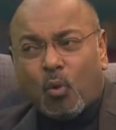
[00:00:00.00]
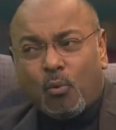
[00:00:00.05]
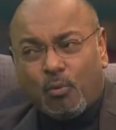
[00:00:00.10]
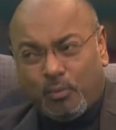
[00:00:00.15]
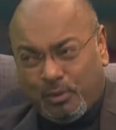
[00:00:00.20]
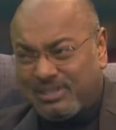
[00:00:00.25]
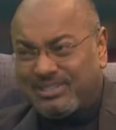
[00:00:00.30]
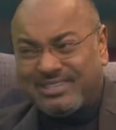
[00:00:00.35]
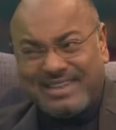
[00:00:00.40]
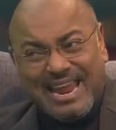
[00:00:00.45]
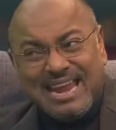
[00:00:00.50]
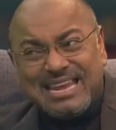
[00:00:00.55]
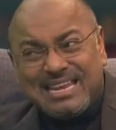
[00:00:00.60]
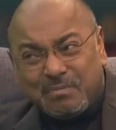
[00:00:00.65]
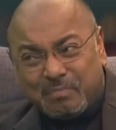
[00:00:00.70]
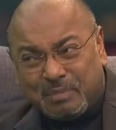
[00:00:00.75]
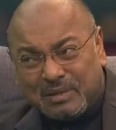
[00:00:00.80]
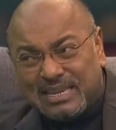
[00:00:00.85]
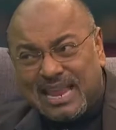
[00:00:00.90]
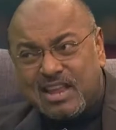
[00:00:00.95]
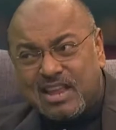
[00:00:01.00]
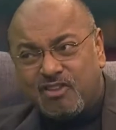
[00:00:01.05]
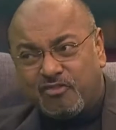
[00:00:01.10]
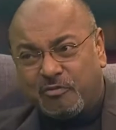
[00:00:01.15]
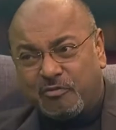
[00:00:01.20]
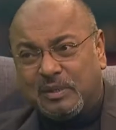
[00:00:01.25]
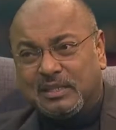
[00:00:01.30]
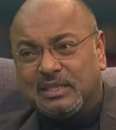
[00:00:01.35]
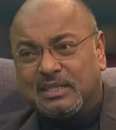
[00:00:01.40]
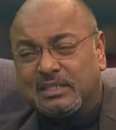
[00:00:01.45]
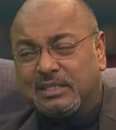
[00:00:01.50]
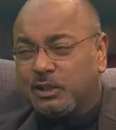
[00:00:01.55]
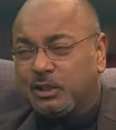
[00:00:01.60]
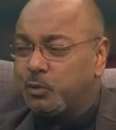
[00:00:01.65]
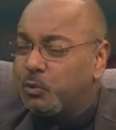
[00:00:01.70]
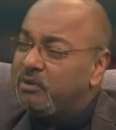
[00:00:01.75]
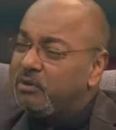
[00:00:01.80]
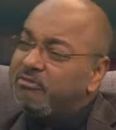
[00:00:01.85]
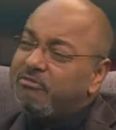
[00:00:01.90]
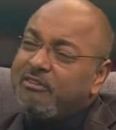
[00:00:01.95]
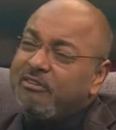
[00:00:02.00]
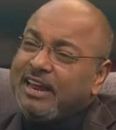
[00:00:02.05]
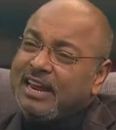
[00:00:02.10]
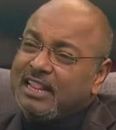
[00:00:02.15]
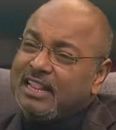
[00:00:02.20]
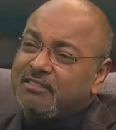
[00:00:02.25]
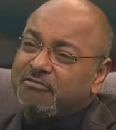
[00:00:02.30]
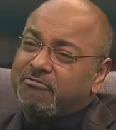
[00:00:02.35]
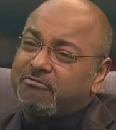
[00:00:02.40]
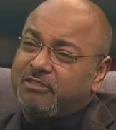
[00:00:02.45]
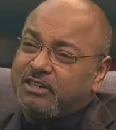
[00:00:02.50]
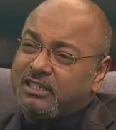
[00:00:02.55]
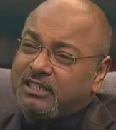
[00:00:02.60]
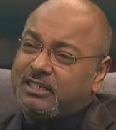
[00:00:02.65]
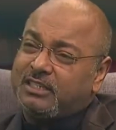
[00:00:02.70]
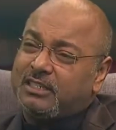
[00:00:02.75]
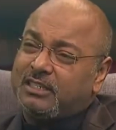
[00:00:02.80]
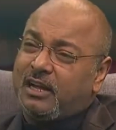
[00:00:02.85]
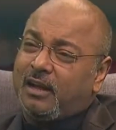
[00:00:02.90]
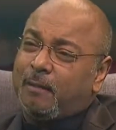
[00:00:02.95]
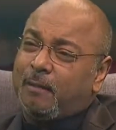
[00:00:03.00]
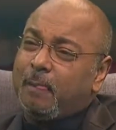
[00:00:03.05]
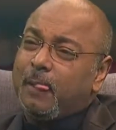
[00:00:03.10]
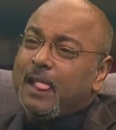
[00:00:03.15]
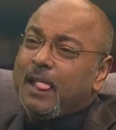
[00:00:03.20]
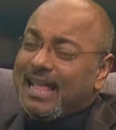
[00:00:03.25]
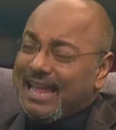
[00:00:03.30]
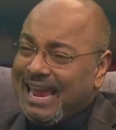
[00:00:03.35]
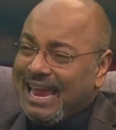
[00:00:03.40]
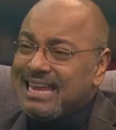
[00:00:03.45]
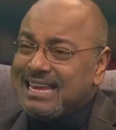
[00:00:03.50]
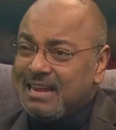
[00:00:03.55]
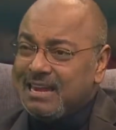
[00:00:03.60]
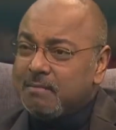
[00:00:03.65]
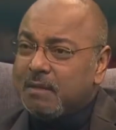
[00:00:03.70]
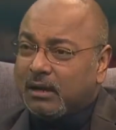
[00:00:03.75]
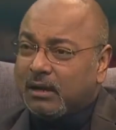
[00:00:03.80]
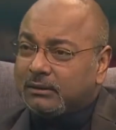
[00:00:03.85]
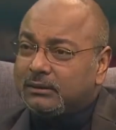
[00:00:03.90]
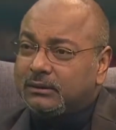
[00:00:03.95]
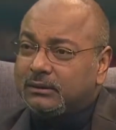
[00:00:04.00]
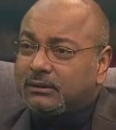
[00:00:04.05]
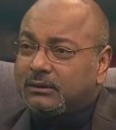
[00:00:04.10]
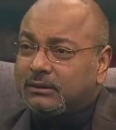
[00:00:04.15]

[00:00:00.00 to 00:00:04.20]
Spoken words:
which is 80% of businesses, will fail in the first 18 months.